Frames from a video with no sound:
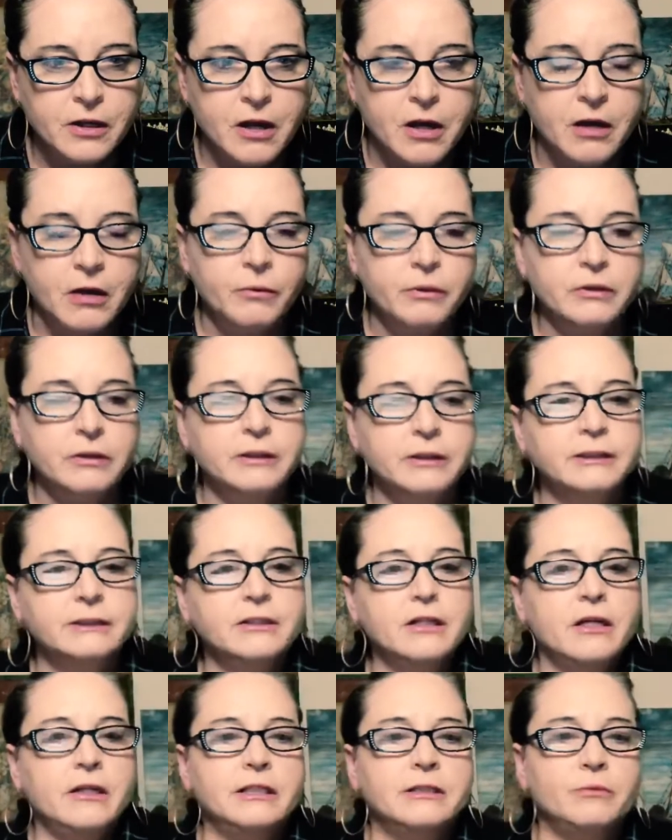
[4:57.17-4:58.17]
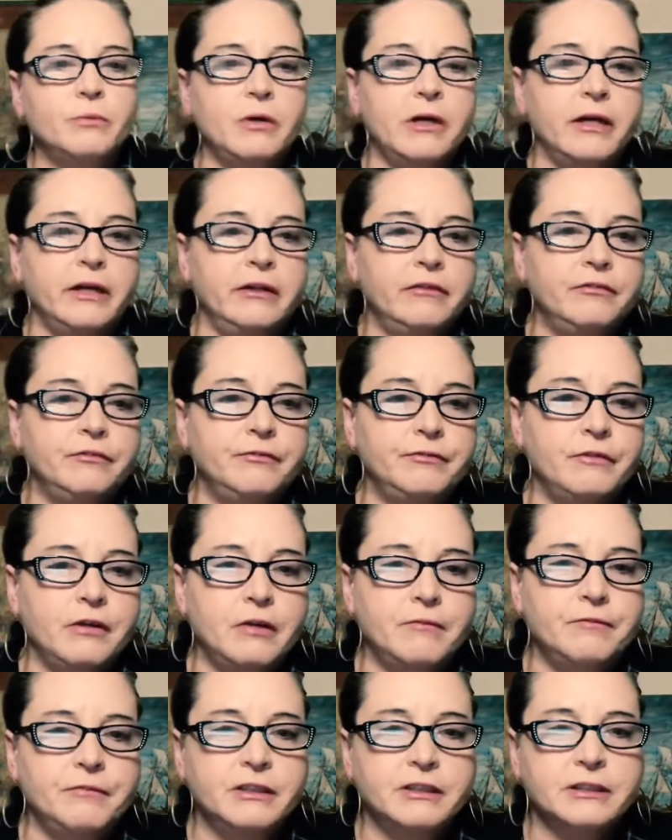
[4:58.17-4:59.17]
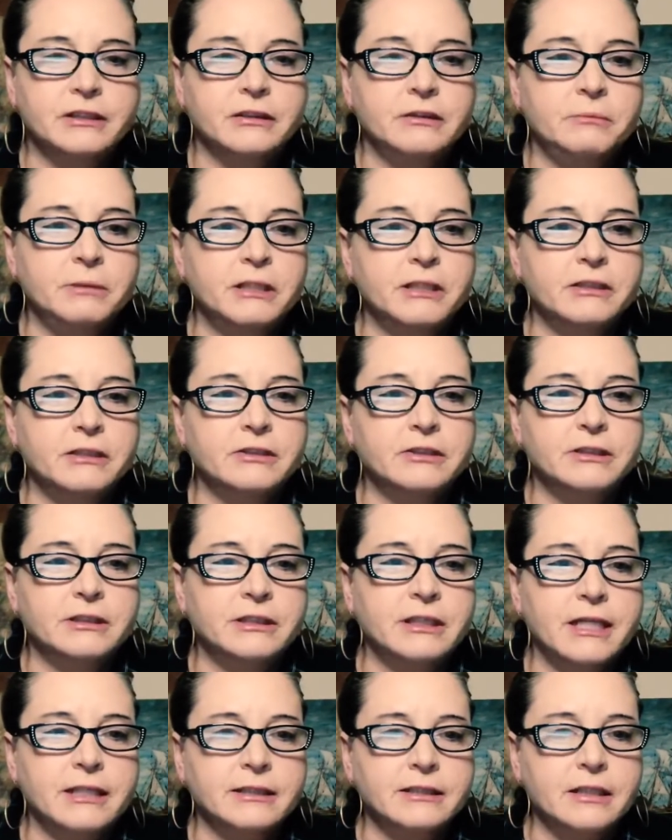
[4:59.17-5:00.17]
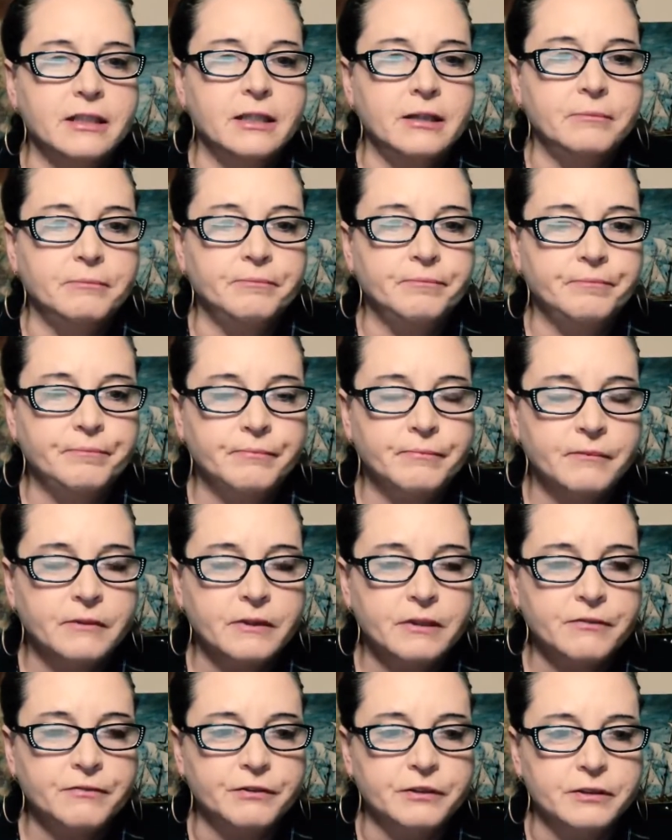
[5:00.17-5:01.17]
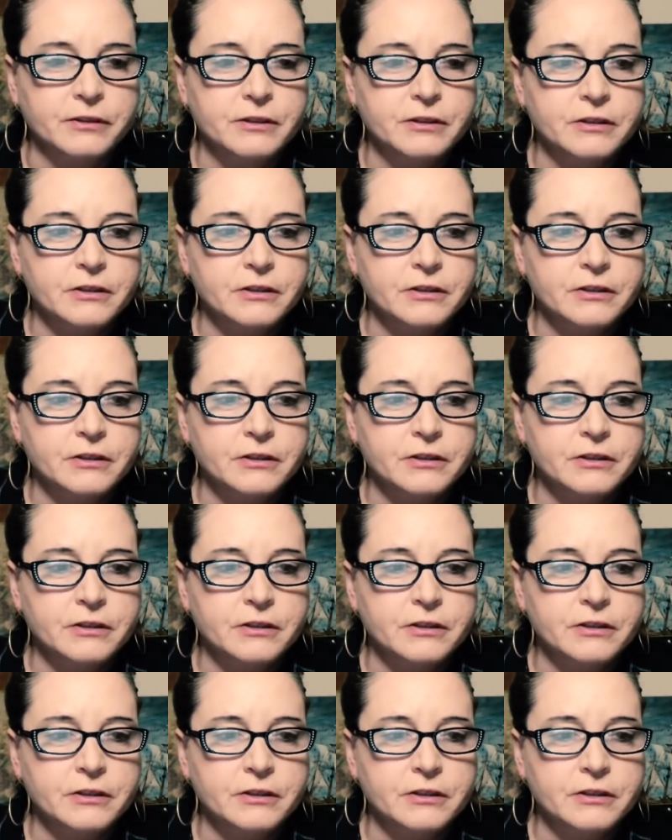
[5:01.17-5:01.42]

Well, it's not his wife, obviously, because his last name different.